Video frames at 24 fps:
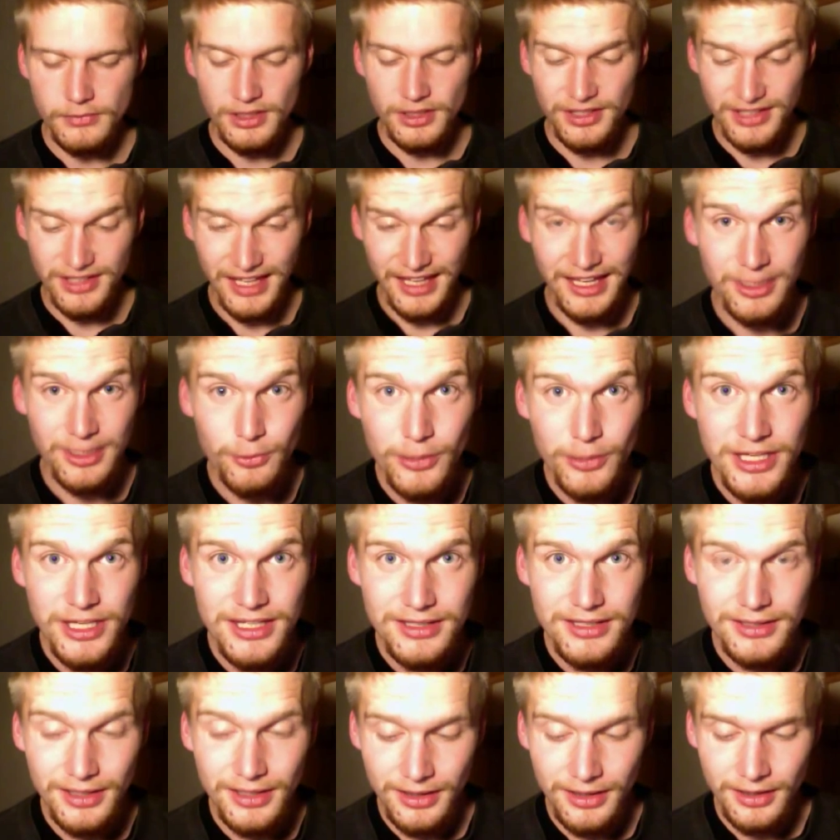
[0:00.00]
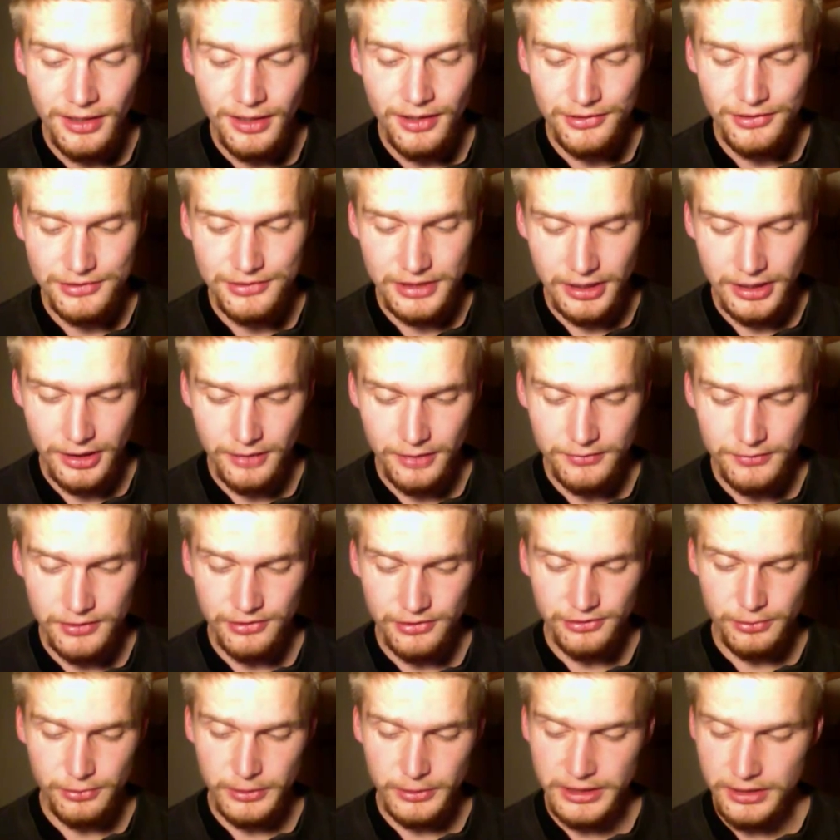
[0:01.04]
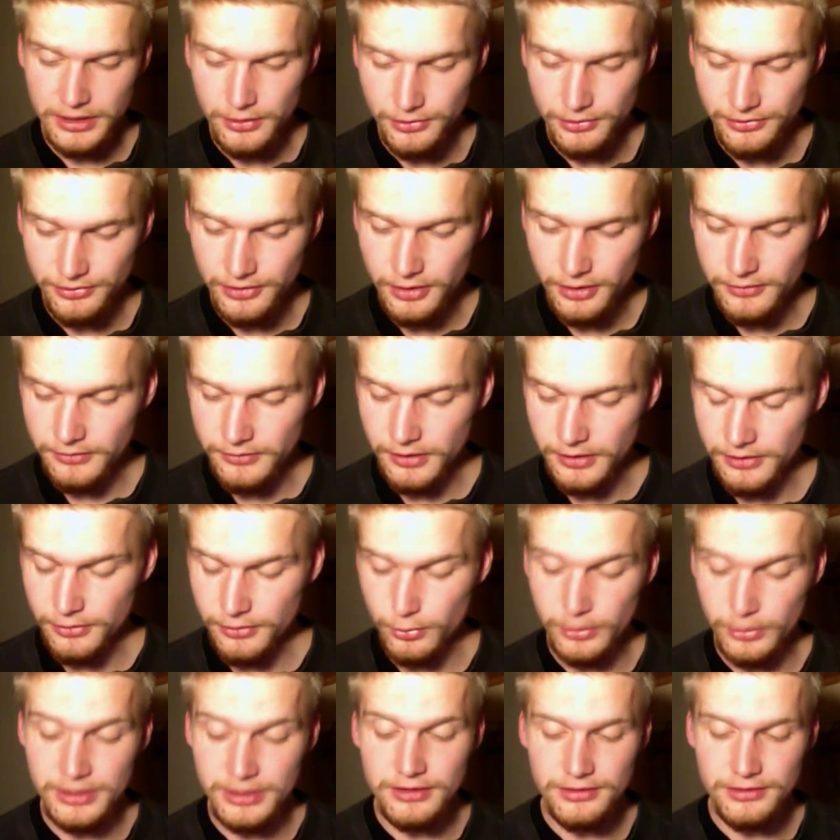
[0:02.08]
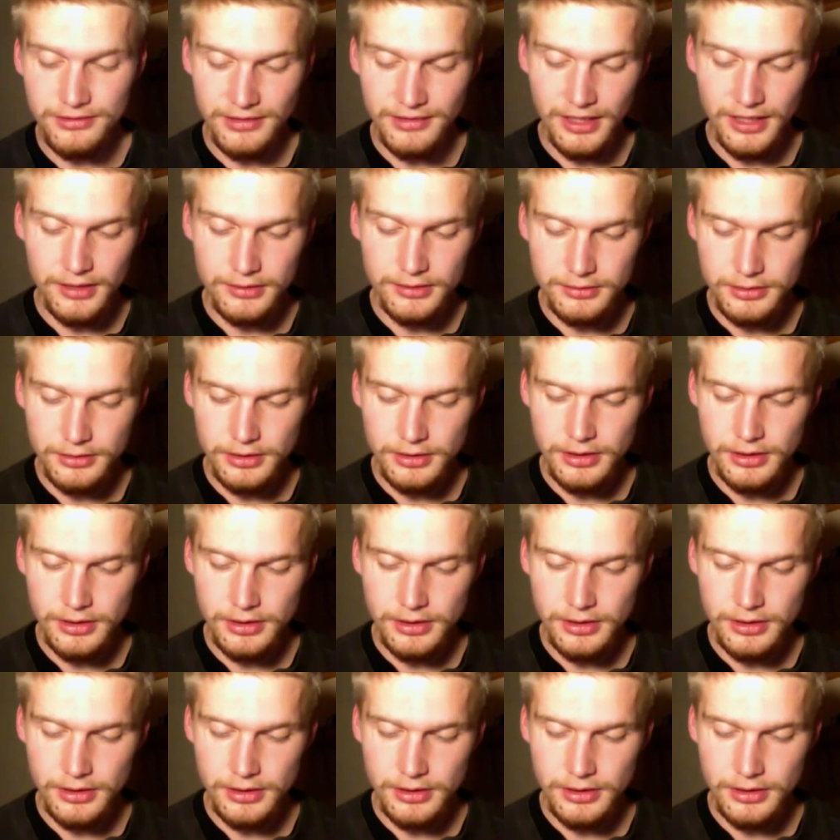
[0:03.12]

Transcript: "Can we?" said Aravis, swinging herself onto Hwin's saddle.